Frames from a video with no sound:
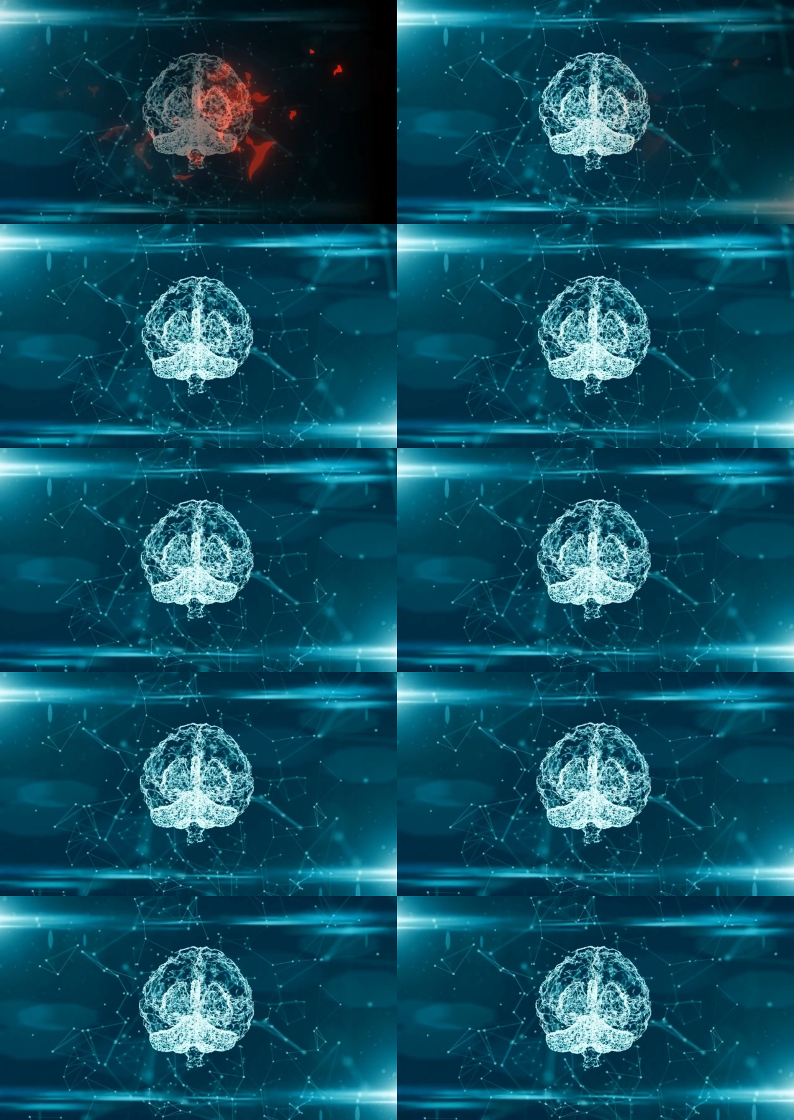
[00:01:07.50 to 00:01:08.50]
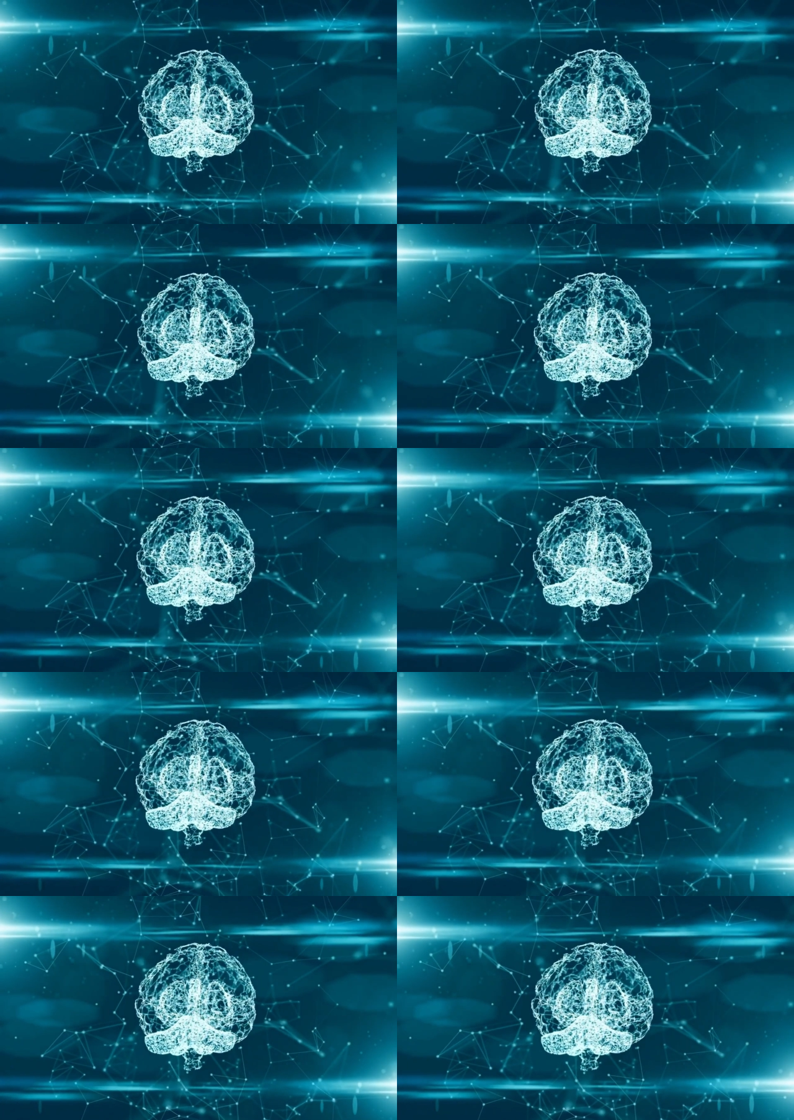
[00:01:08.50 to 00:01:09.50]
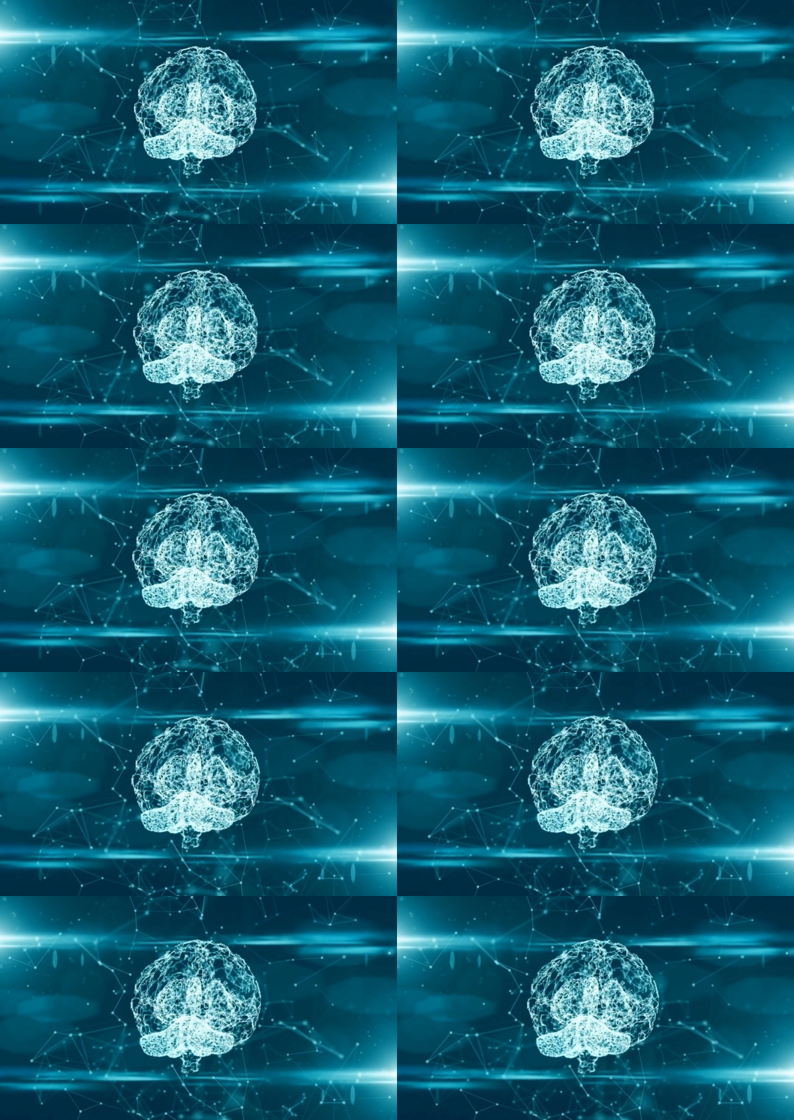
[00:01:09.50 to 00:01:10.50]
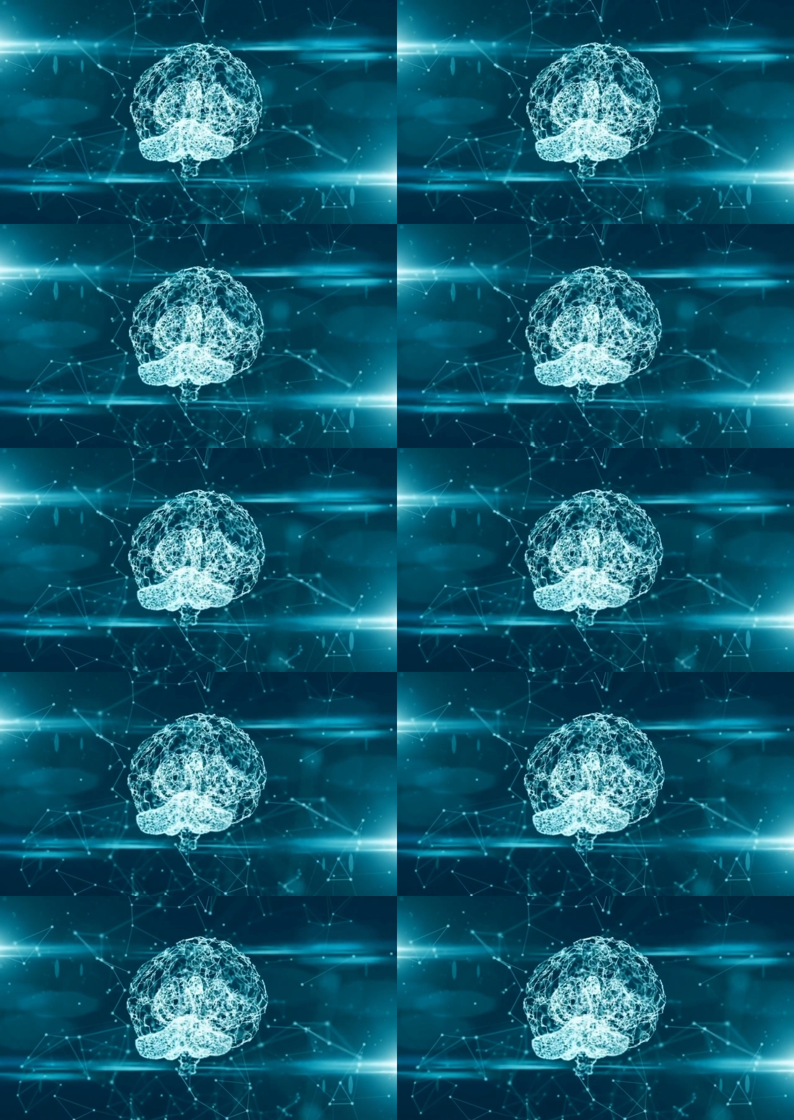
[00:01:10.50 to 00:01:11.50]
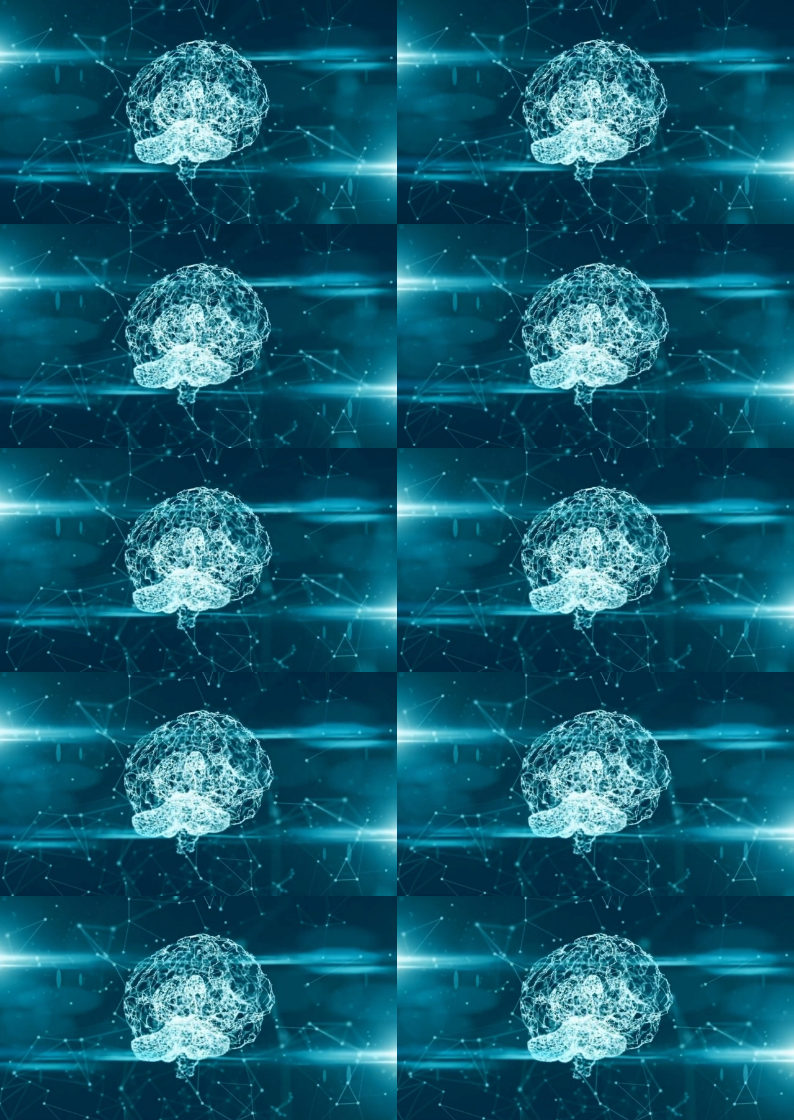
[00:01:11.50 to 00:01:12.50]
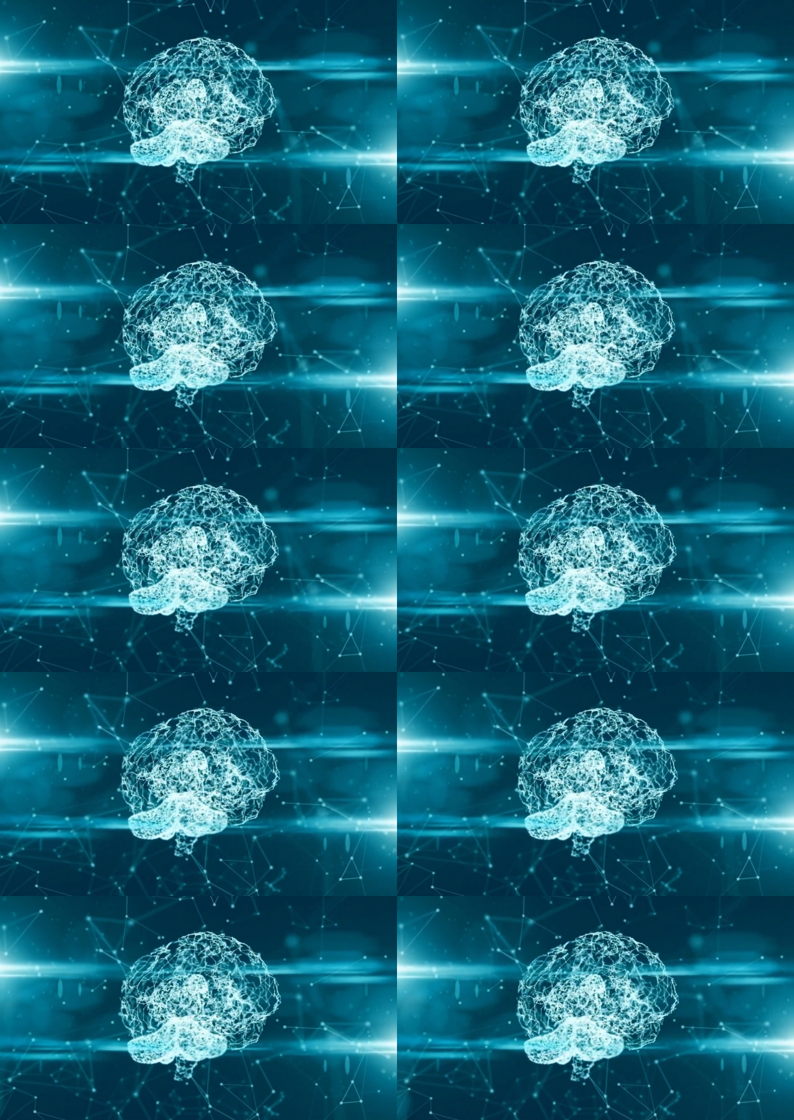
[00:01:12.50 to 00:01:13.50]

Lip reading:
Nobody's mouth can be seen.